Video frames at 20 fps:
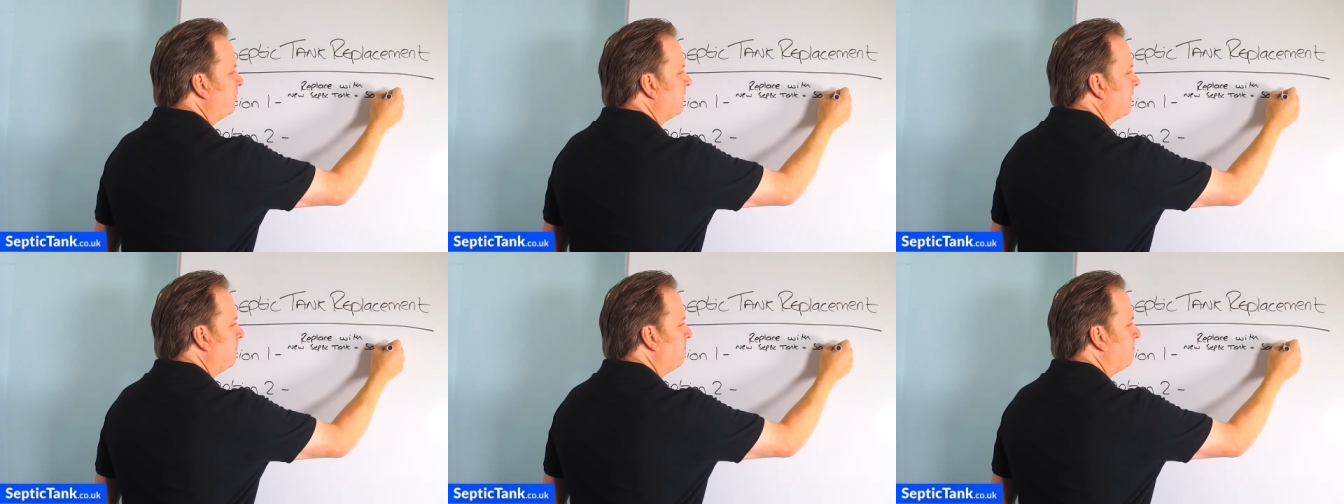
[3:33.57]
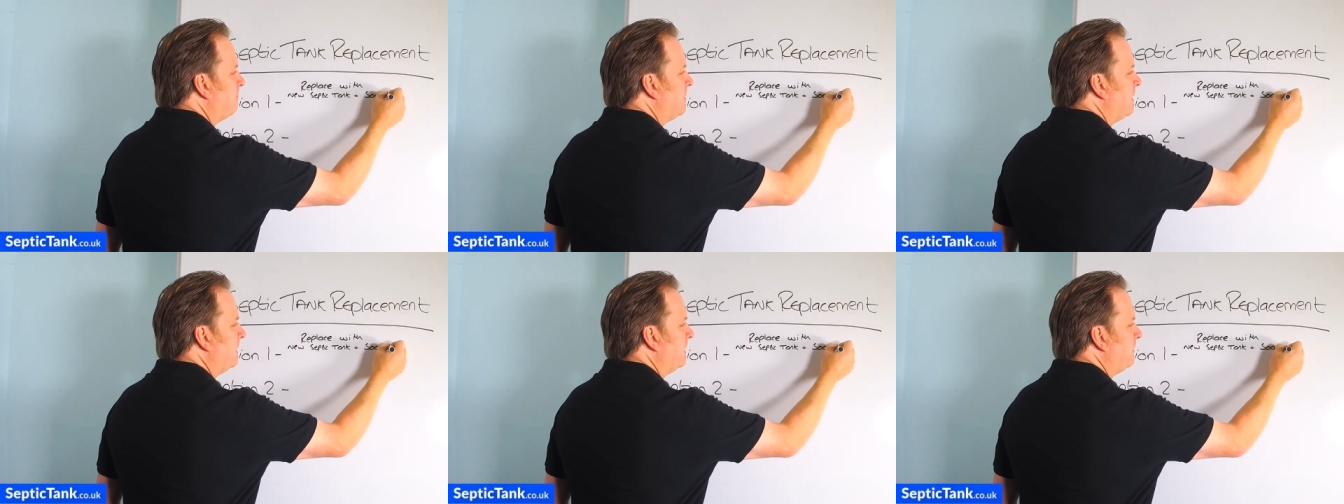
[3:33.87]
that
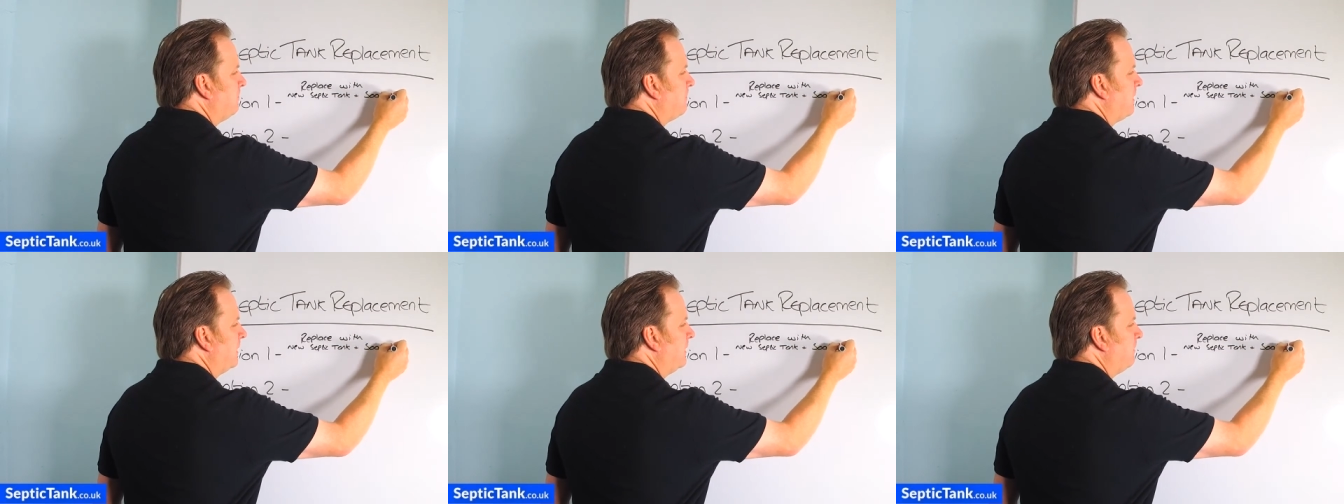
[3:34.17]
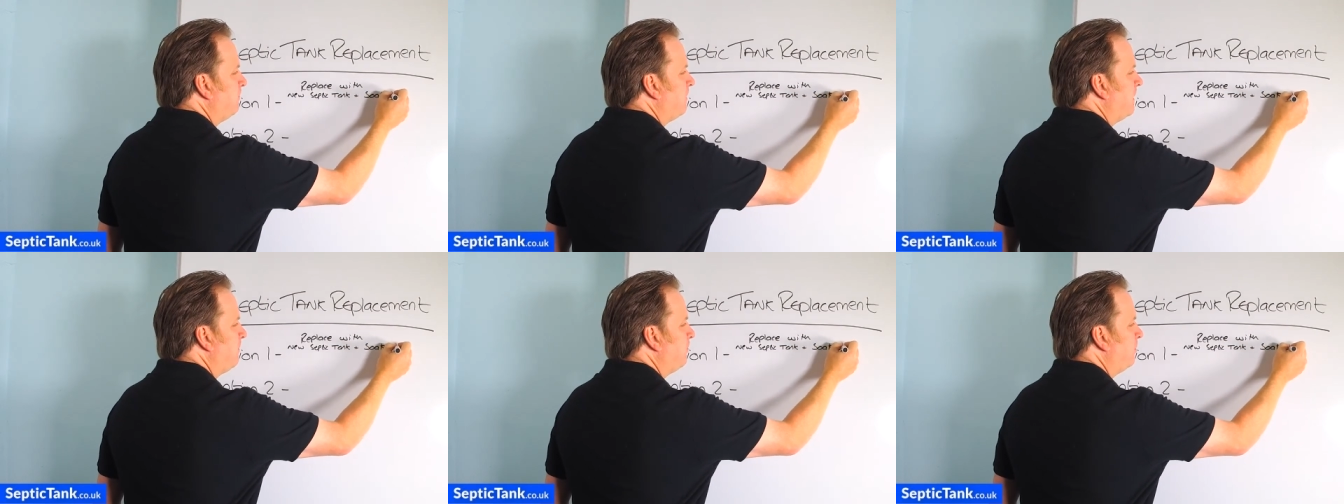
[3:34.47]
many, many
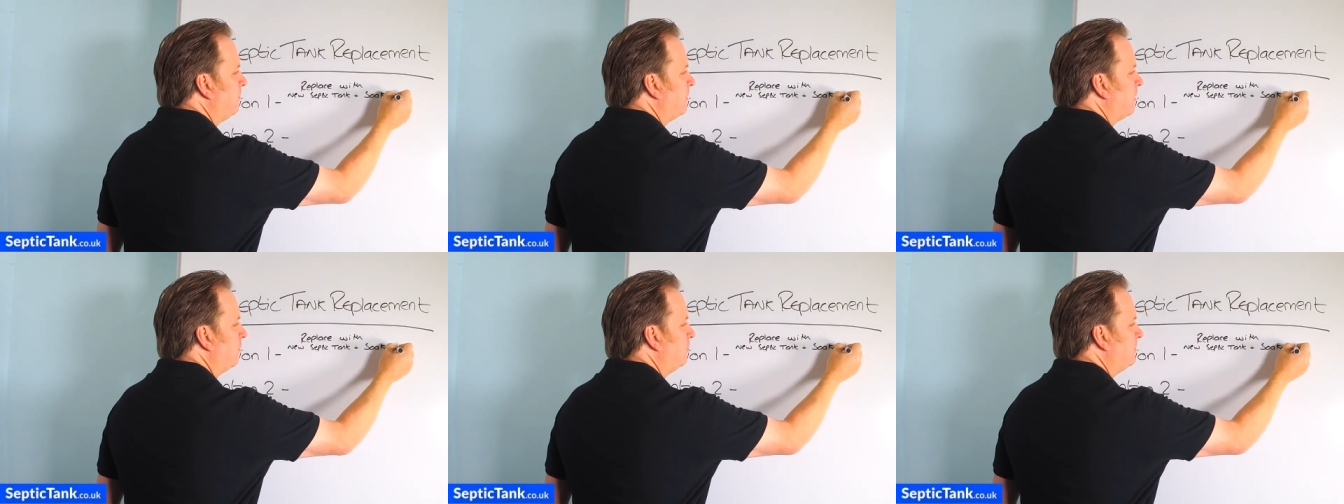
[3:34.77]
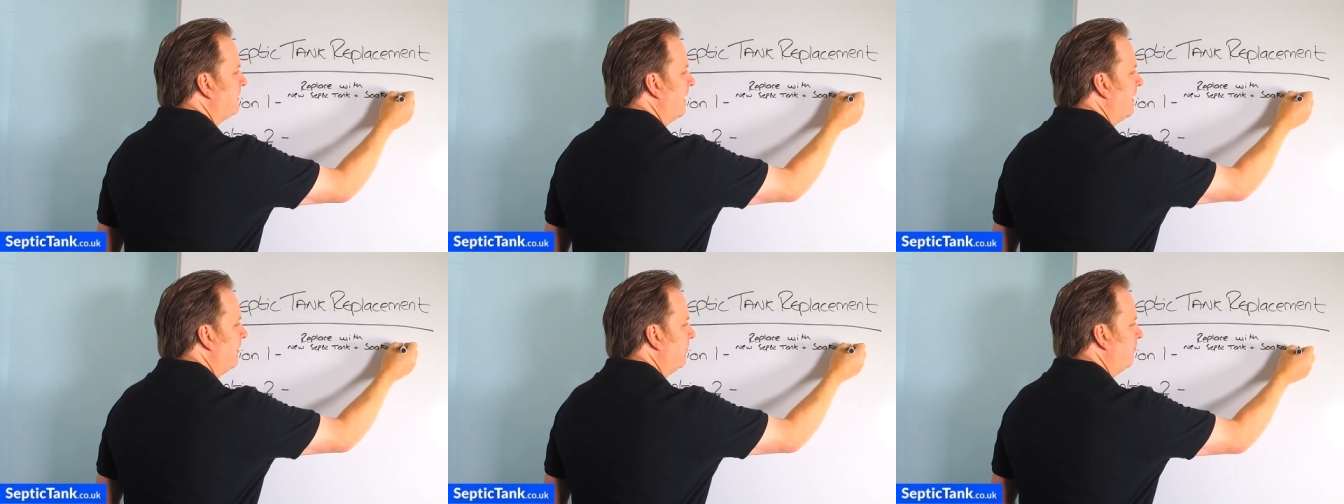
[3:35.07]
people go
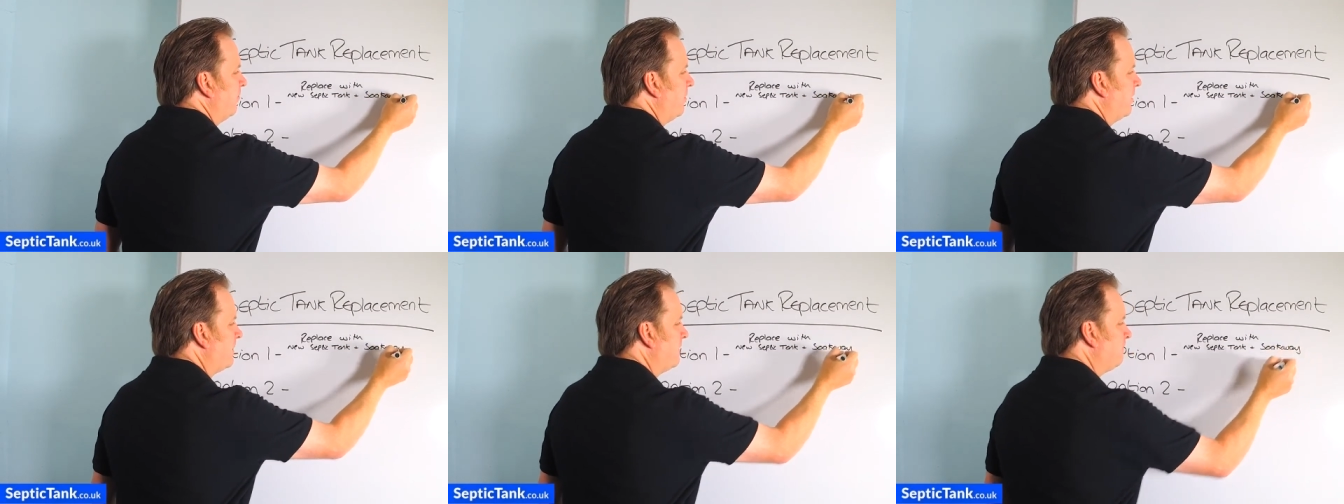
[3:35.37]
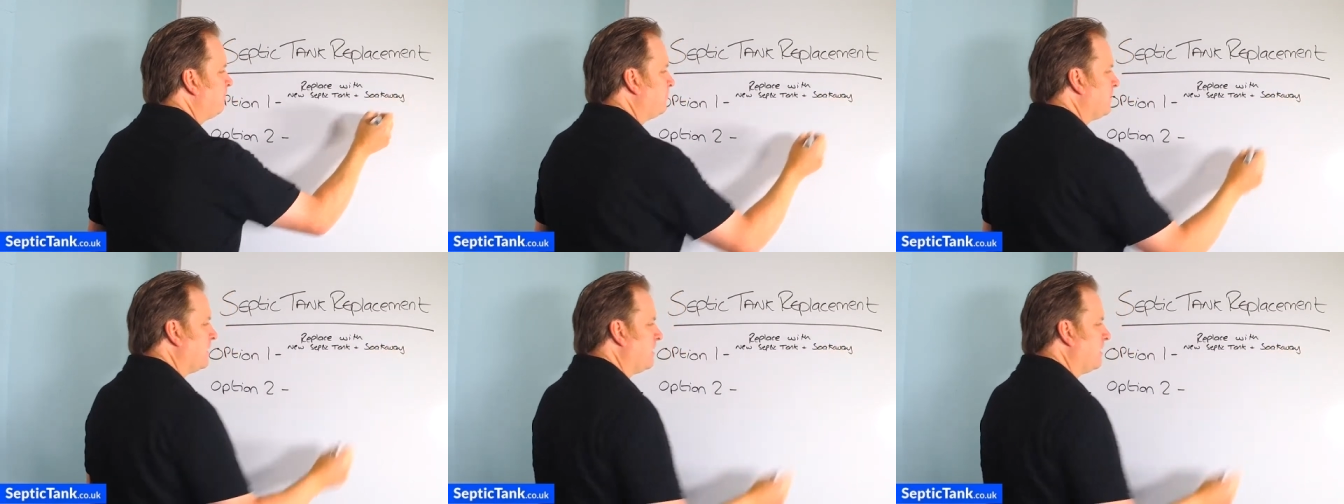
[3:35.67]
down, right?